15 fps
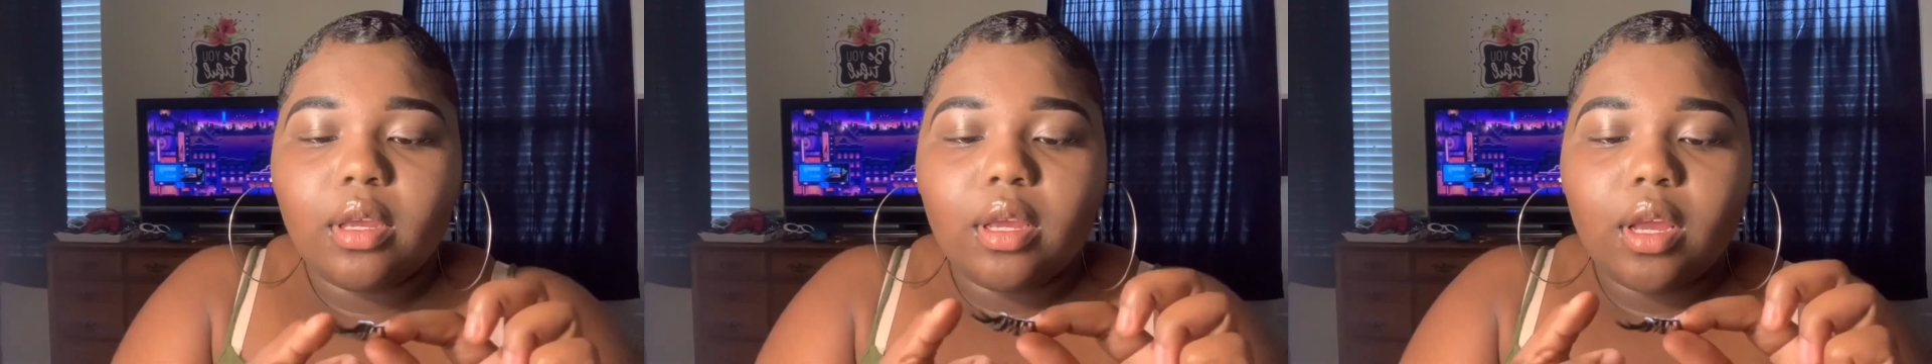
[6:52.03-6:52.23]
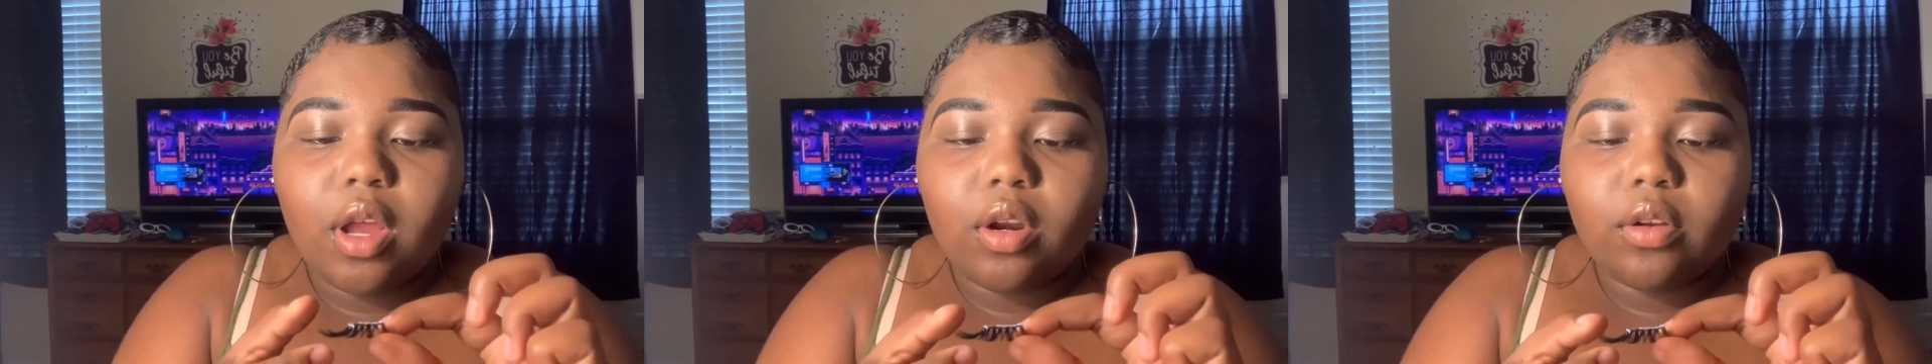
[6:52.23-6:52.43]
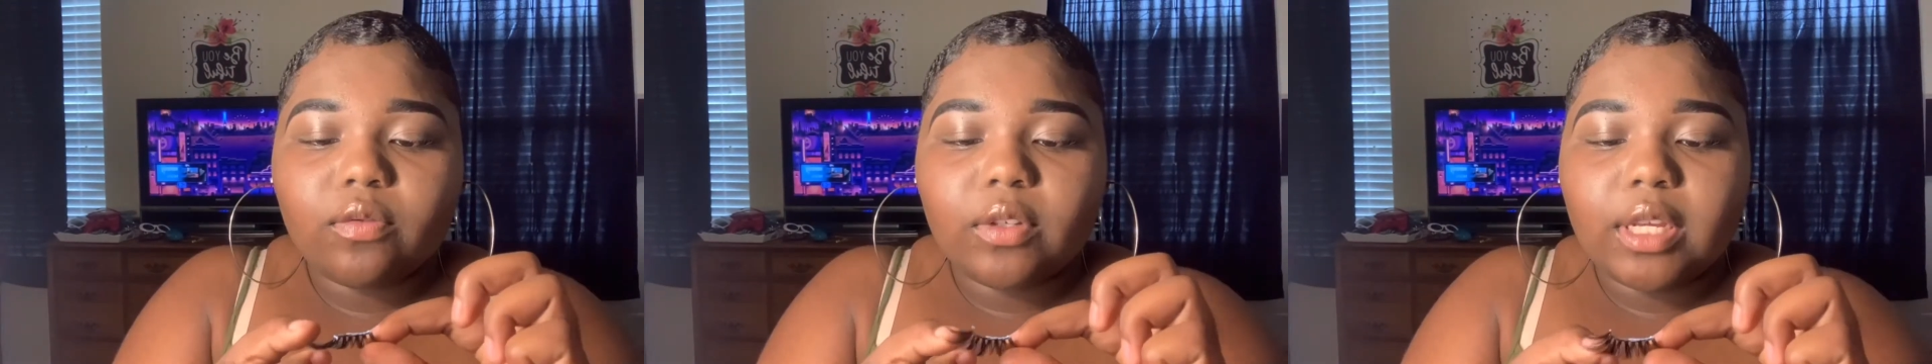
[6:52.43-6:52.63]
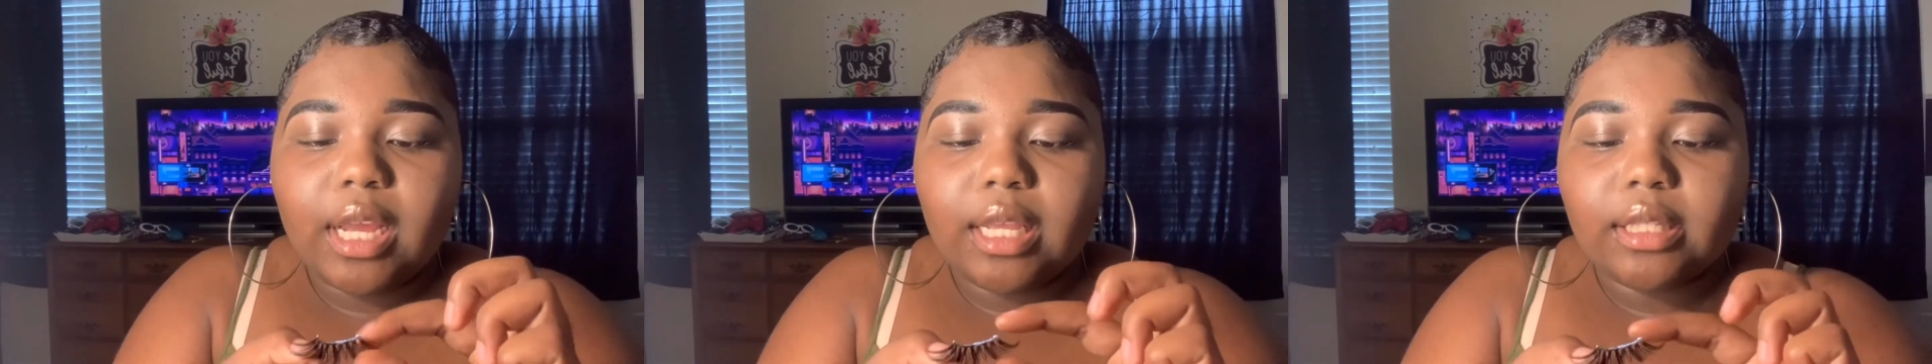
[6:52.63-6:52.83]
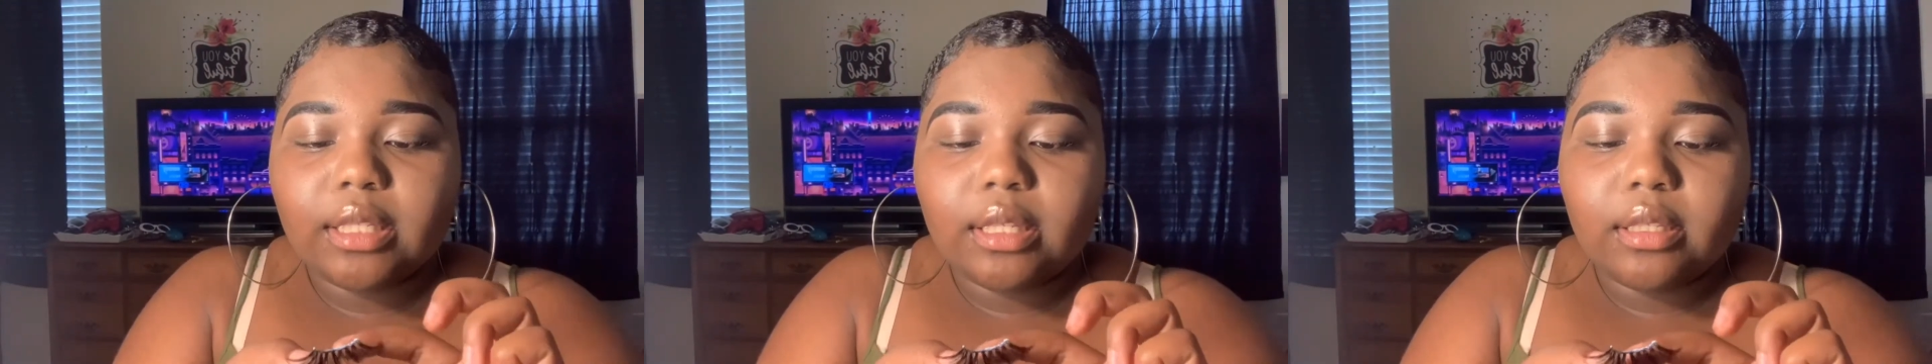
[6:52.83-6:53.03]
I don't know if you
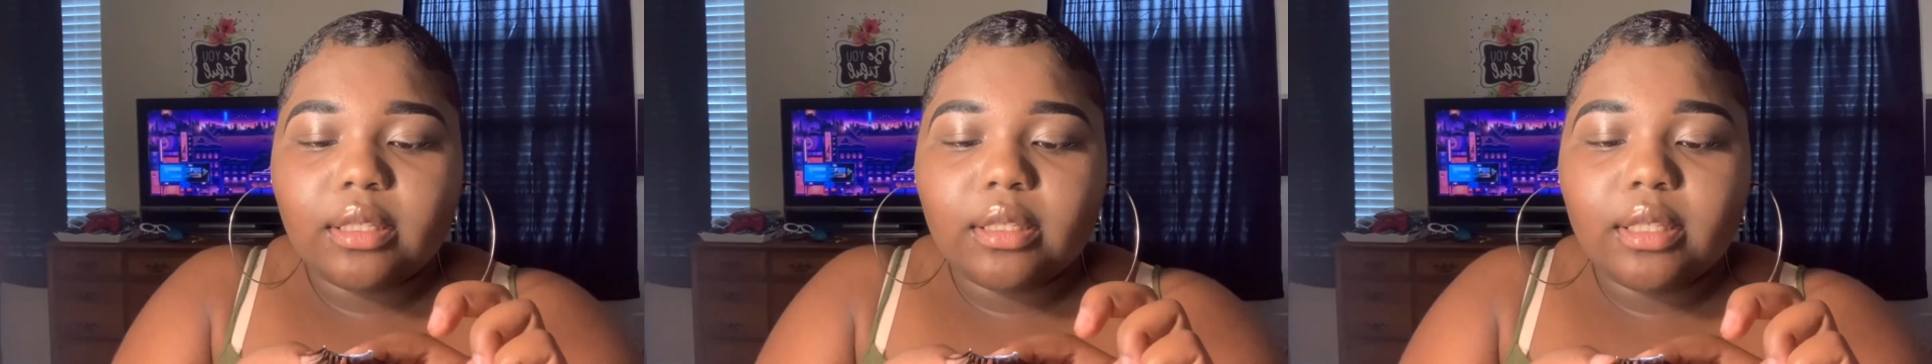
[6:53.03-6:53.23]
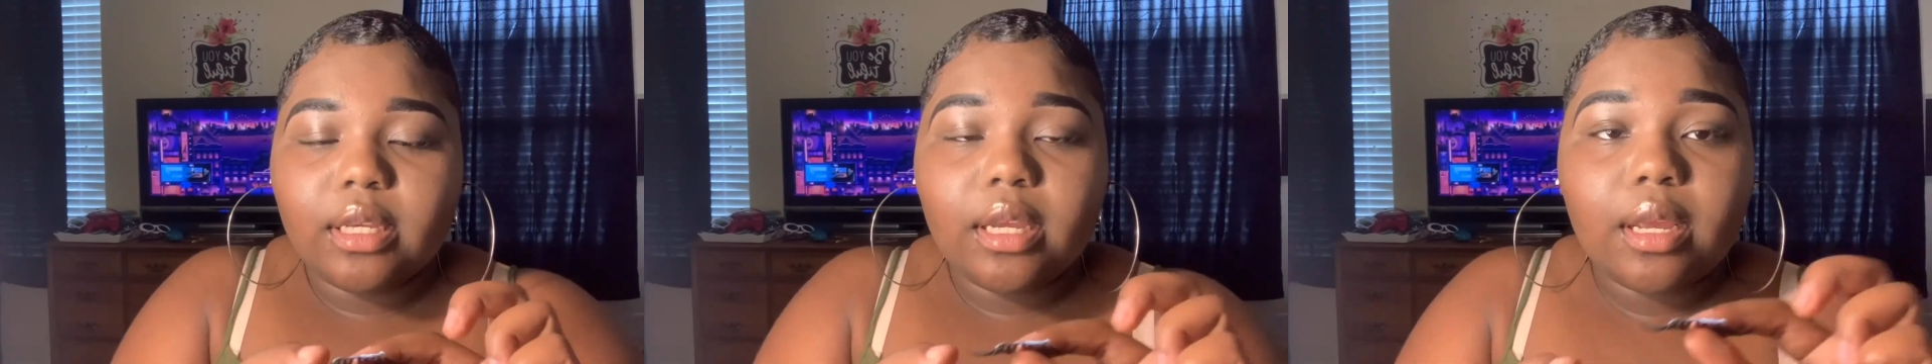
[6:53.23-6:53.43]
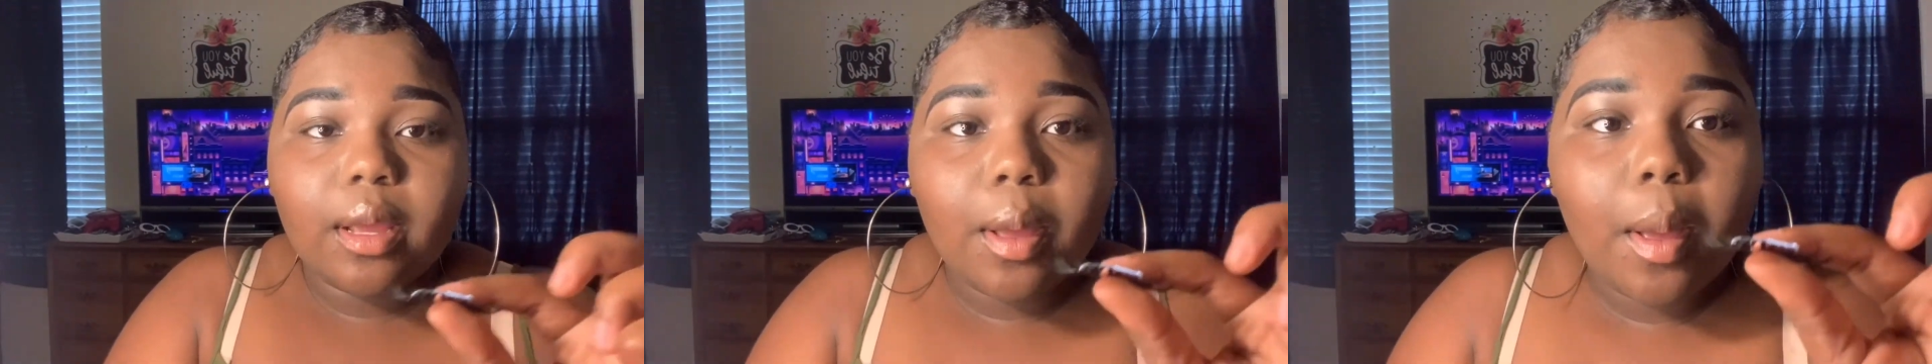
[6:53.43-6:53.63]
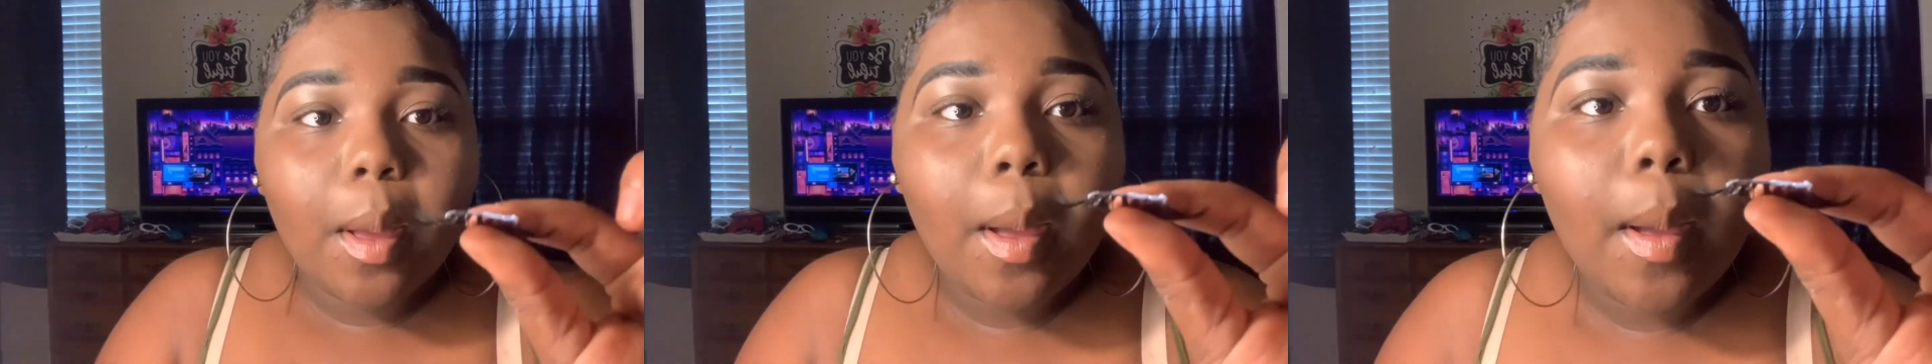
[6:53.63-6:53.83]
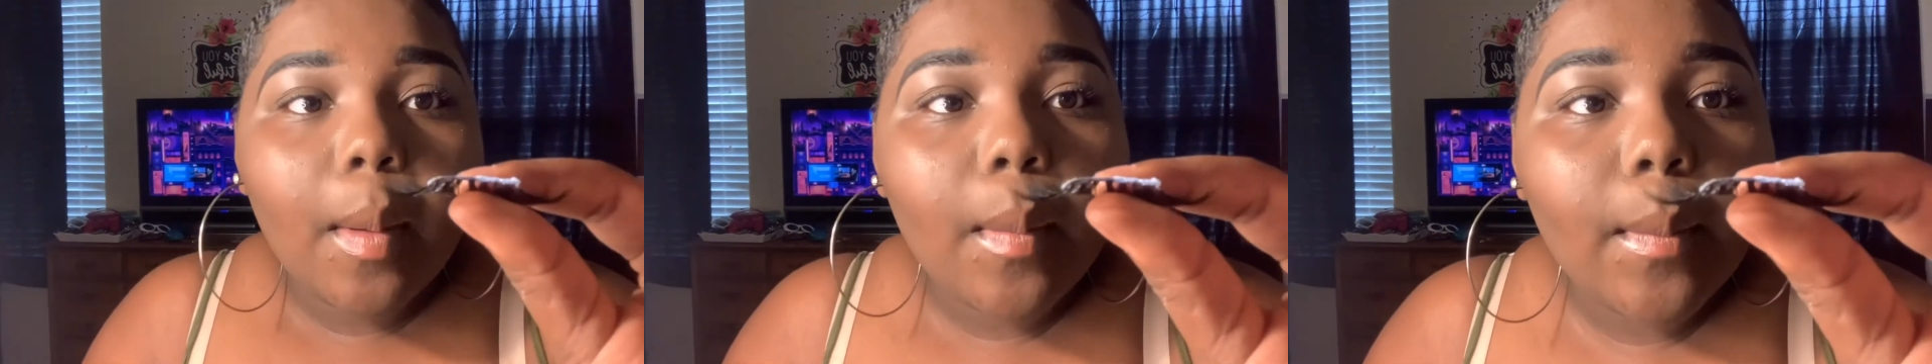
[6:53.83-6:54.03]
guys can see,
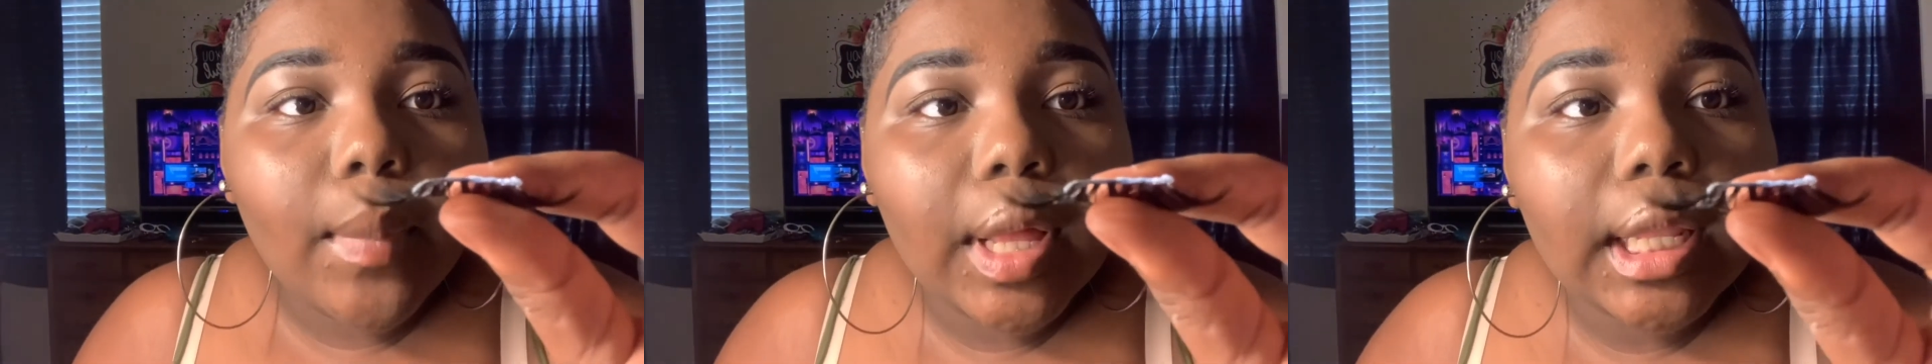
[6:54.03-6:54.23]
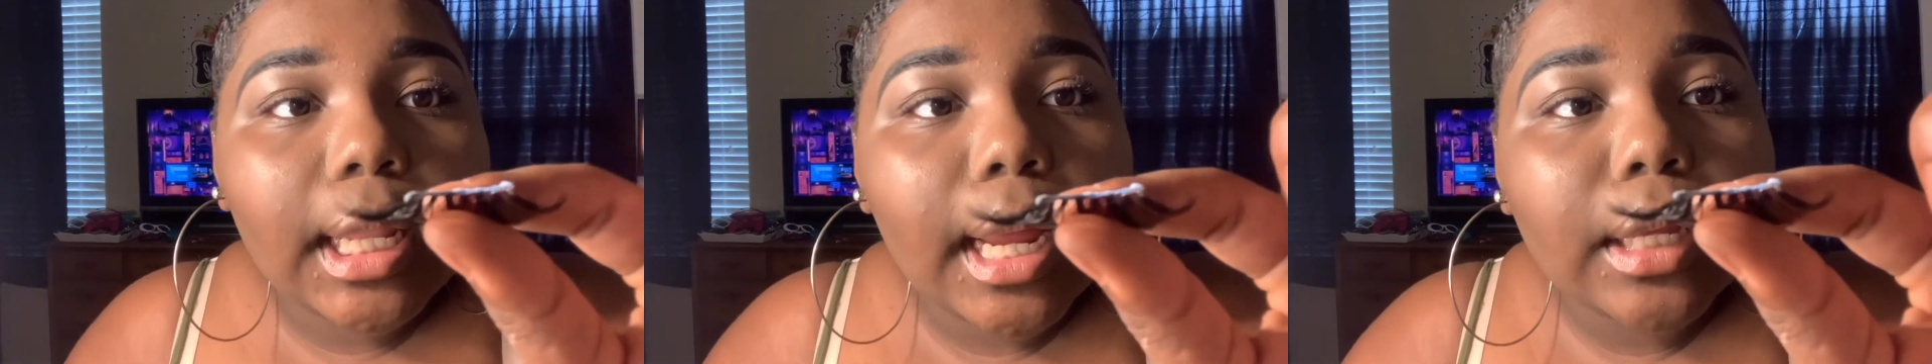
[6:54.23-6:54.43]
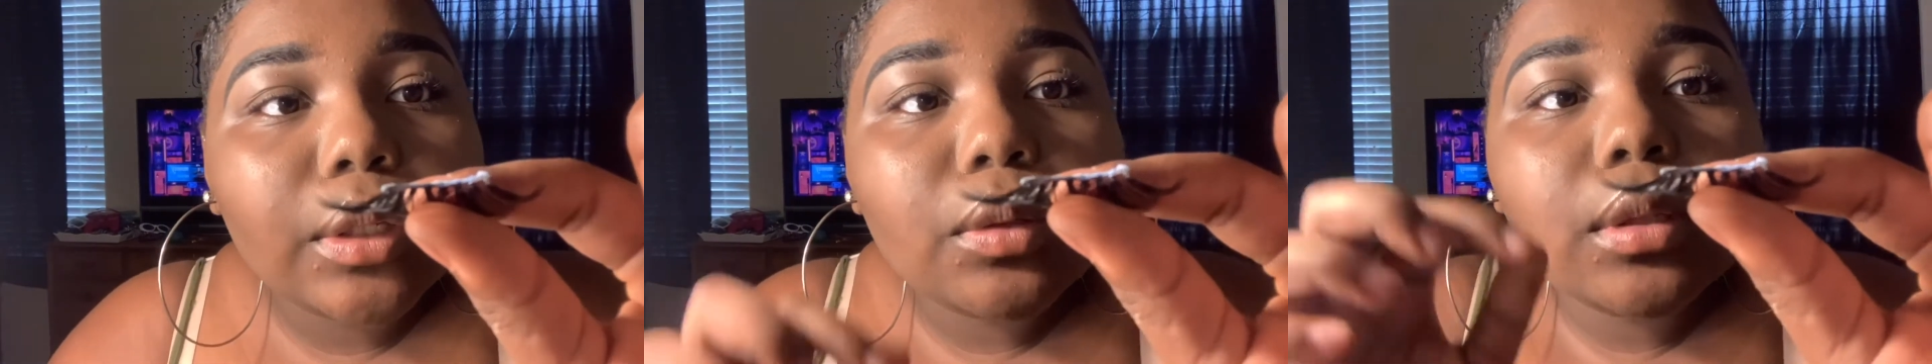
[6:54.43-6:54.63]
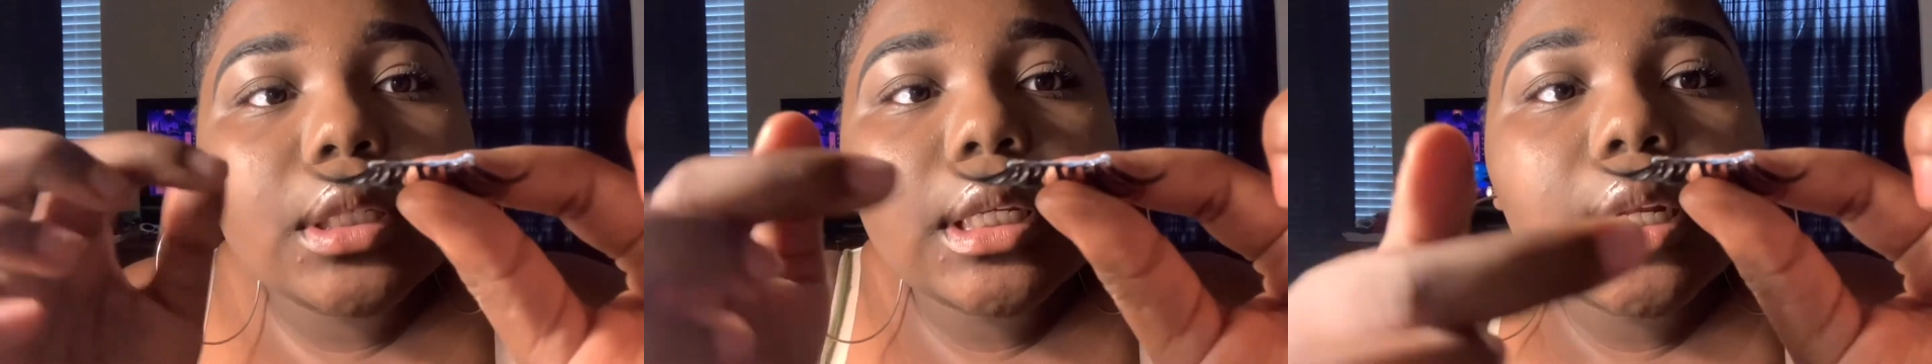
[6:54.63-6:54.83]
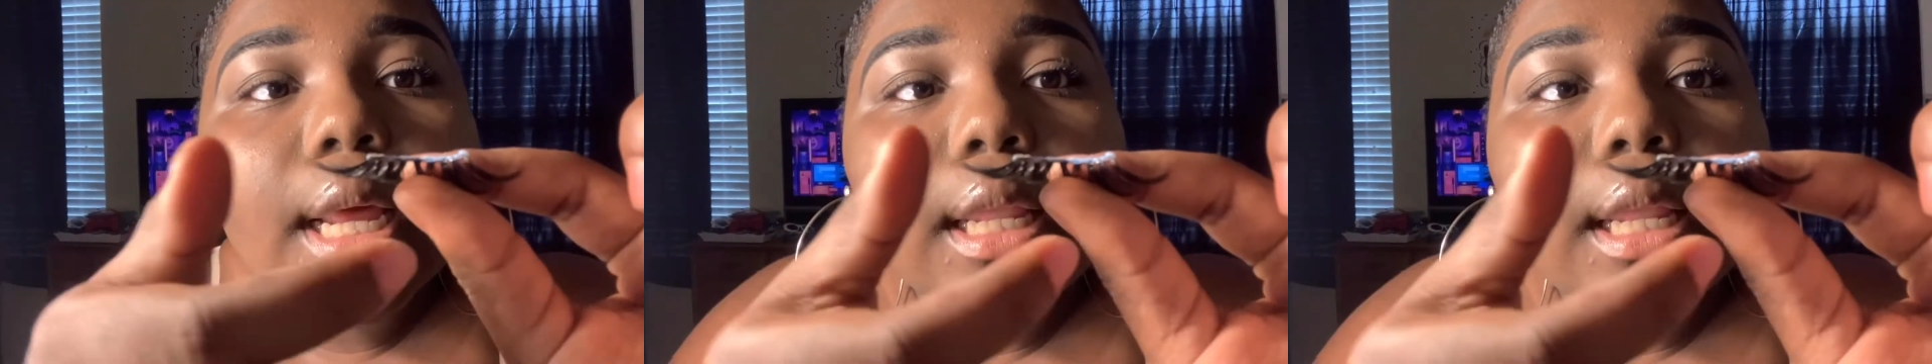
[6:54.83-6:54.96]
but like you see that